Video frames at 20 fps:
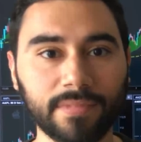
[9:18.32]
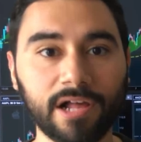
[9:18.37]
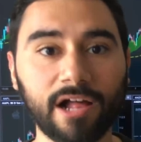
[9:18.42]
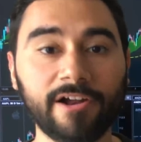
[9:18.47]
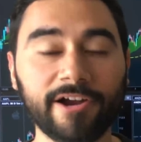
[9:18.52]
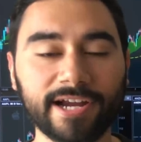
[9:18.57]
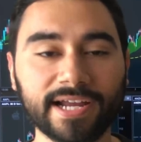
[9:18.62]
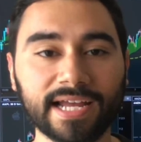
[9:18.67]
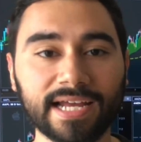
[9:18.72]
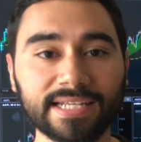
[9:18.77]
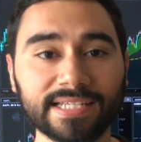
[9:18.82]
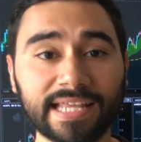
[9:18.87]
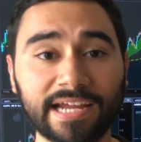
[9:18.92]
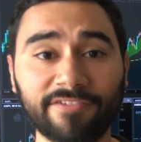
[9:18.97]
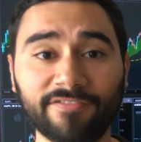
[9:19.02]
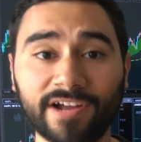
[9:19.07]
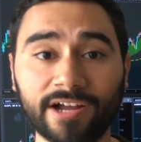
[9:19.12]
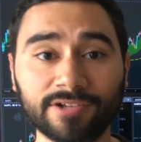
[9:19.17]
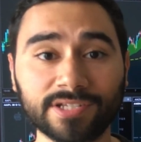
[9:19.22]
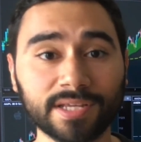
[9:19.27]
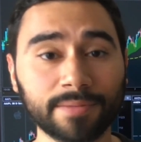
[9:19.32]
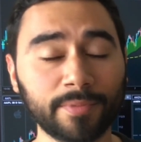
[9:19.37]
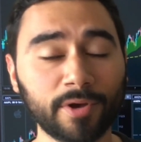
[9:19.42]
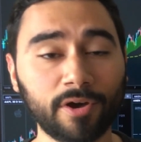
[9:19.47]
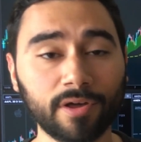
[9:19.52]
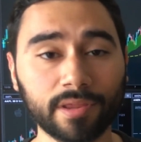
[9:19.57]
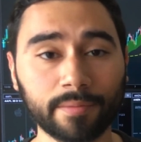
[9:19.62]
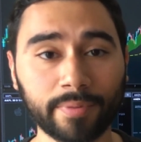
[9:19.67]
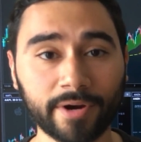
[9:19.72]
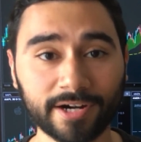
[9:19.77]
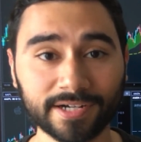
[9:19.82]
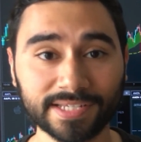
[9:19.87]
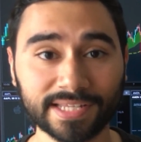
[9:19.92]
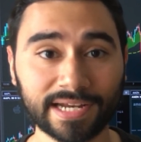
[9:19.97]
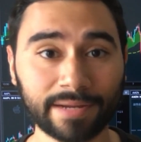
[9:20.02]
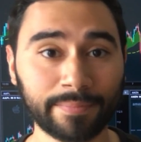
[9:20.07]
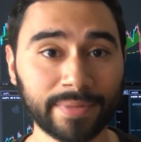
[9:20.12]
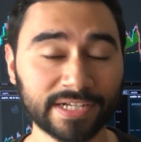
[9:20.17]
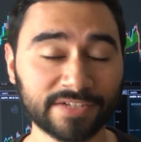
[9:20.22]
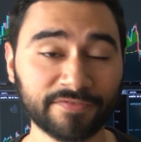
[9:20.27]
All right, guys, that rounds up all the parts
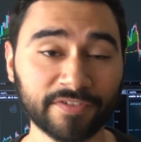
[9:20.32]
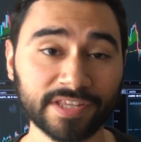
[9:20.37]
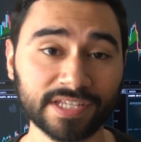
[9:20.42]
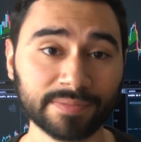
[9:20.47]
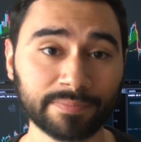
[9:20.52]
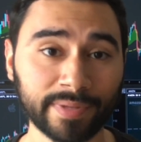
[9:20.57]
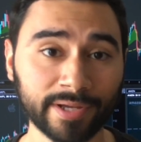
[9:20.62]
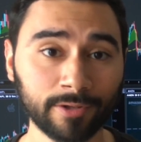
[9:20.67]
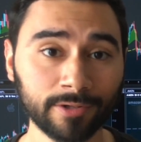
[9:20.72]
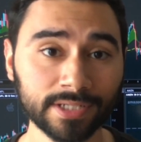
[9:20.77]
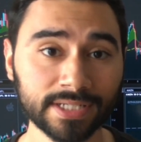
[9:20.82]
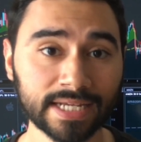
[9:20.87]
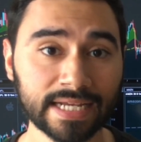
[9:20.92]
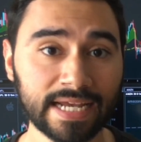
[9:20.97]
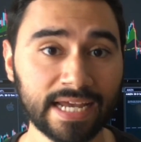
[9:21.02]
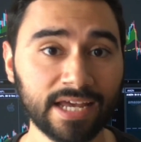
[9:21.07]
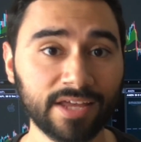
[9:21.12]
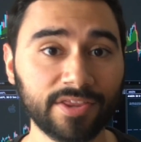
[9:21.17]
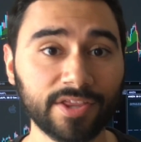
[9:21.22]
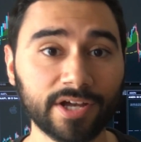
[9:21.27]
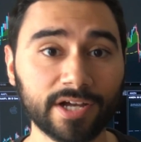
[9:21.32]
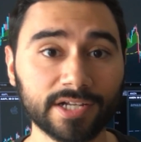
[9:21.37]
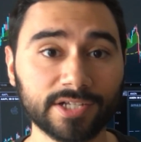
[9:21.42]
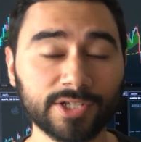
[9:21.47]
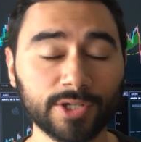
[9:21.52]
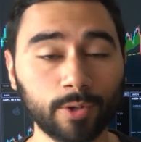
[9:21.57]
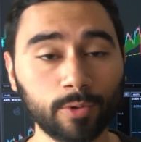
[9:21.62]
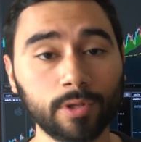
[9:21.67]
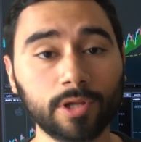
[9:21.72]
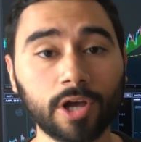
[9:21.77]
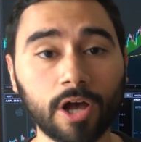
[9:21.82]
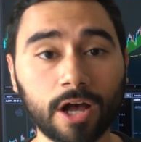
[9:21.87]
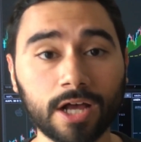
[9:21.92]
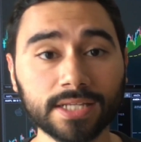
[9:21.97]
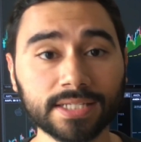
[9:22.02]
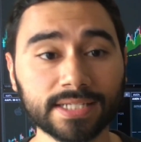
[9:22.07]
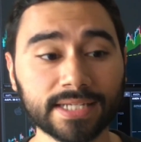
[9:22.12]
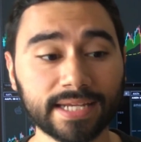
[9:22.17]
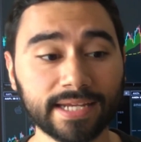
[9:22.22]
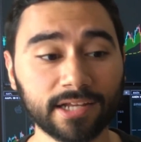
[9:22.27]
that I picked for this build. The total
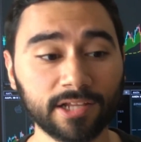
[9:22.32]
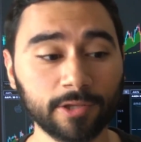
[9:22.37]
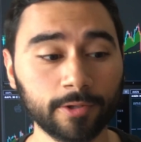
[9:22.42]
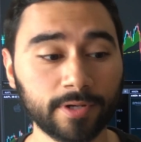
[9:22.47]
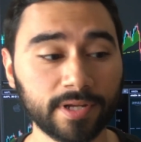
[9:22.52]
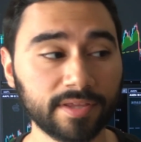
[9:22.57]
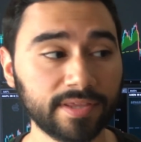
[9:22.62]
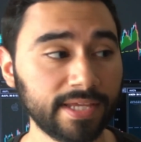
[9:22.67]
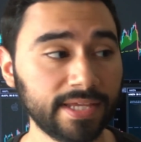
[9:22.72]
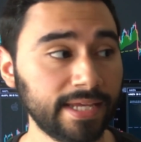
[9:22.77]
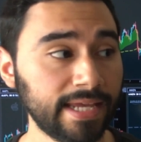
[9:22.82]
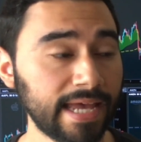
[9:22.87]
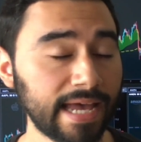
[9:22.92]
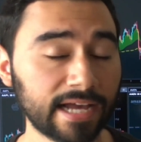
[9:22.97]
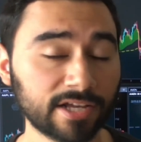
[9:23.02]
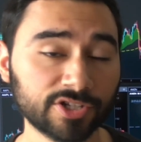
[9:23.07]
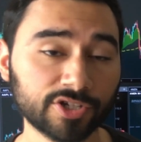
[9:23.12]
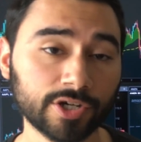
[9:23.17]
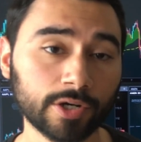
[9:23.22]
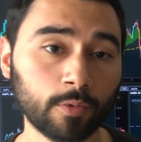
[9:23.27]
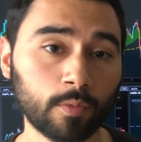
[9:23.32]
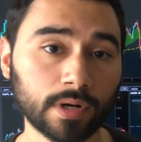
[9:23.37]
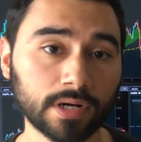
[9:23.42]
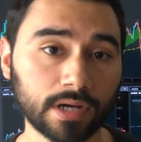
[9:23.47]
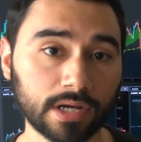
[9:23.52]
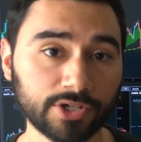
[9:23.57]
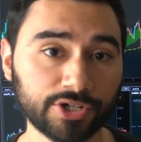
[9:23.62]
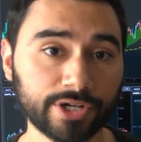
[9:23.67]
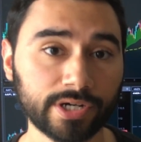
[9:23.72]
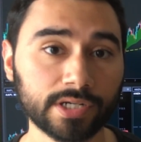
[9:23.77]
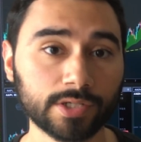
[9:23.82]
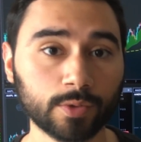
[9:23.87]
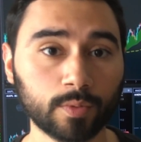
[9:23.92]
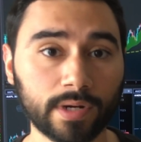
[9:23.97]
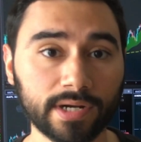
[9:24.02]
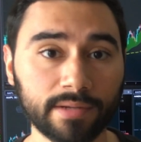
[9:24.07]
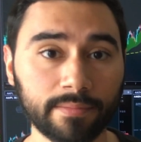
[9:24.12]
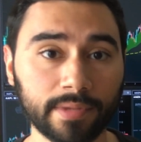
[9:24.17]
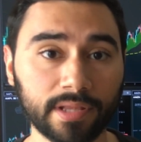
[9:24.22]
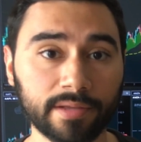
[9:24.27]
cost, including the extra one hundred
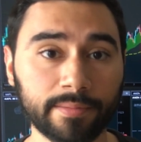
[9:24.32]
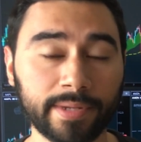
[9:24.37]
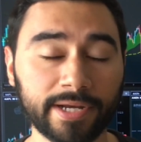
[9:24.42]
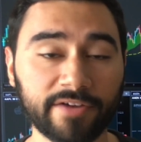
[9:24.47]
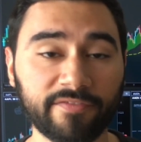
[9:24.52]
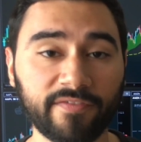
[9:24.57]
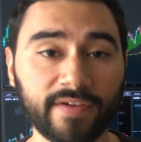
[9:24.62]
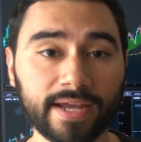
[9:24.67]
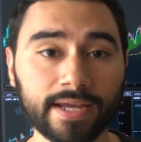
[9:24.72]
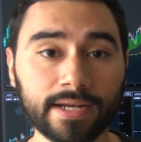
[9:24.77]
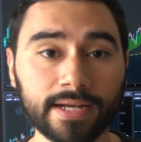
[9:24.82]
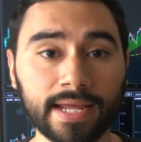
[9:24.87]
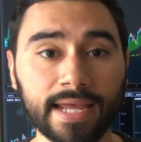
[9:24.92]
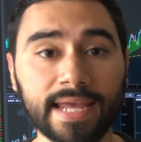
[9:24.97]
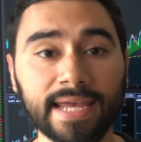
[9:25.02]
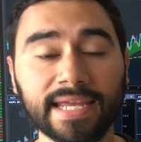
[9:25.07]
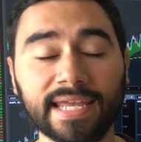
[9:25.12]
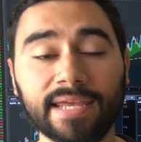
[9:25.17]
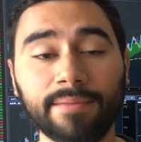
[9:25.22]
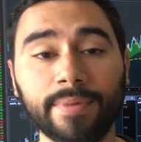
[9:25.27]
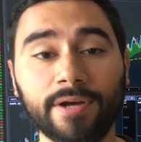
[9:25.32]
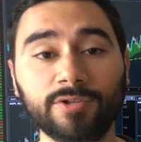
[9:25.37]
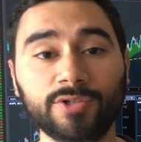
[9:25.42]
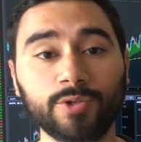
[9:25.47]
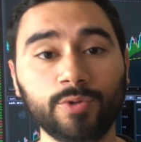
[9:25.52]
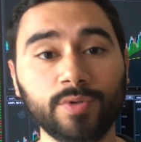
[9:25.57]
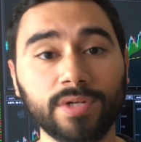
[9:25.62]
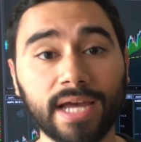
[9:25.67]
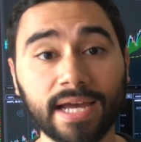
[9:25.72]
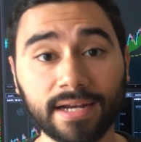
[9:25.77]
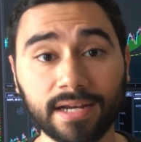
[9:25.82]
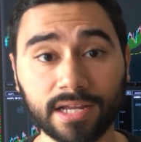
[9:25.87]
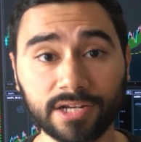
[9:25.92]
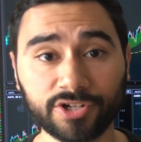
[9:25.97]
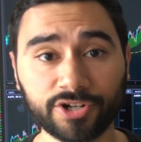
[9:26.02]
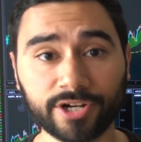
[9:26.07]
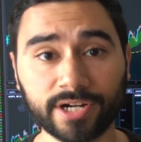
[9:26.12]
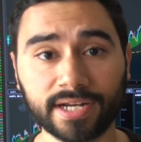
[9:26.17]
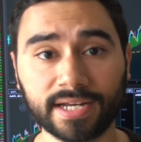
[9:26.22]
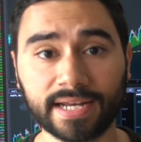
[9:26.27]
twenty millimeter fan, came out to nine
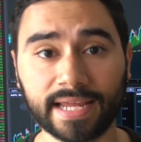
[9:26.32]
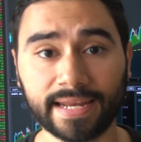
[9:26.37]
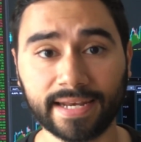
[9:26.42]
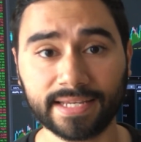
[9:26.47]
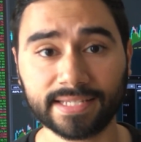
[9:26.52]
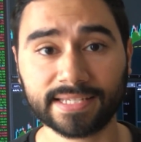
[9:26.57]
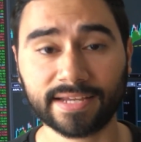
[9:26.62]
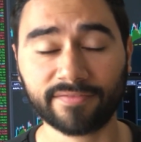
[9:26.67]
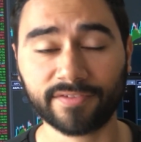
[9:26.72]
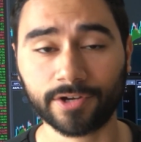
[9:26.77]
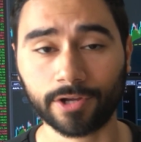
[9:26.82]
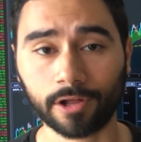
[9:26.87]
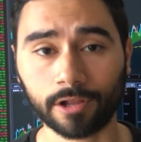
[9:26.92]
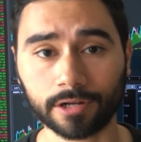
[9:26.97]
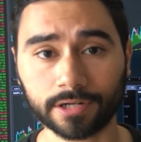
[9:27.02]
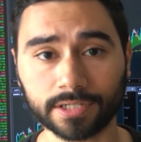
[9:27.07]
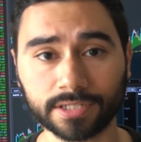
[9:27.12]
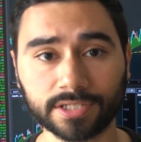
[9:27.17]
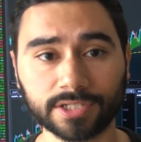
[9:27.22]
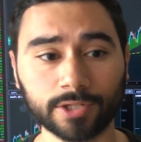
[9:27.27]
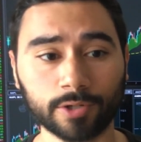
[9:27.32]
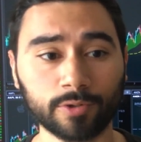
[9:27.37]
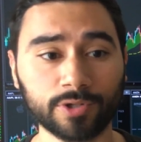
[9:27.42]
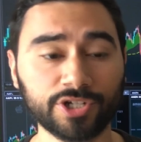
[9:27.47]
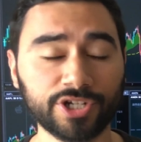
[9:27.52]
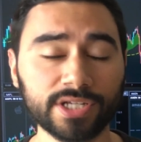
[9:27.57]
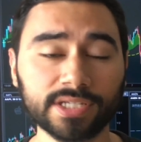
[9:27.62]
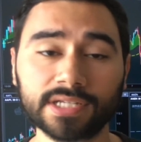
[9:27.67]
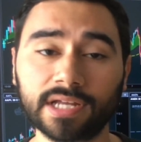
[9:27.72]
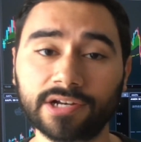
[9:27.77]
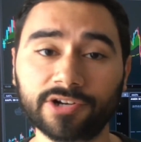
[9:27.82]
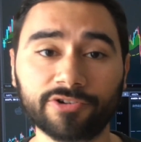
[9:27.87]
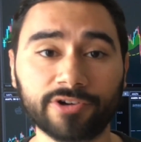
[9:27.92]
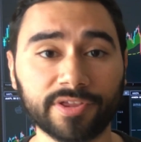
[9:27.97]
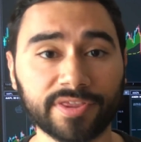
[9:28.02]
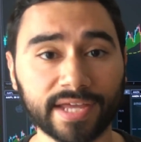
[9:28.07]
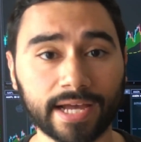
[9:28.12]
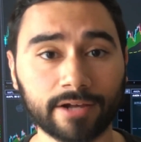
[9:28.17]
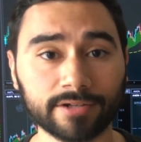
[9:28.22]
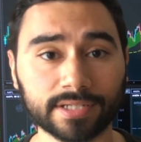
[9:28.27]
hundred eighty-seven dollars, so just under
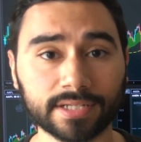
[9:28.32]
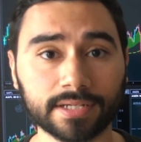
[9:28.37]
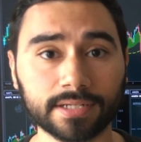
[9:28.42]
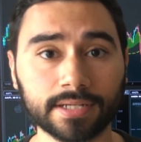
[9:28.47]
one thousand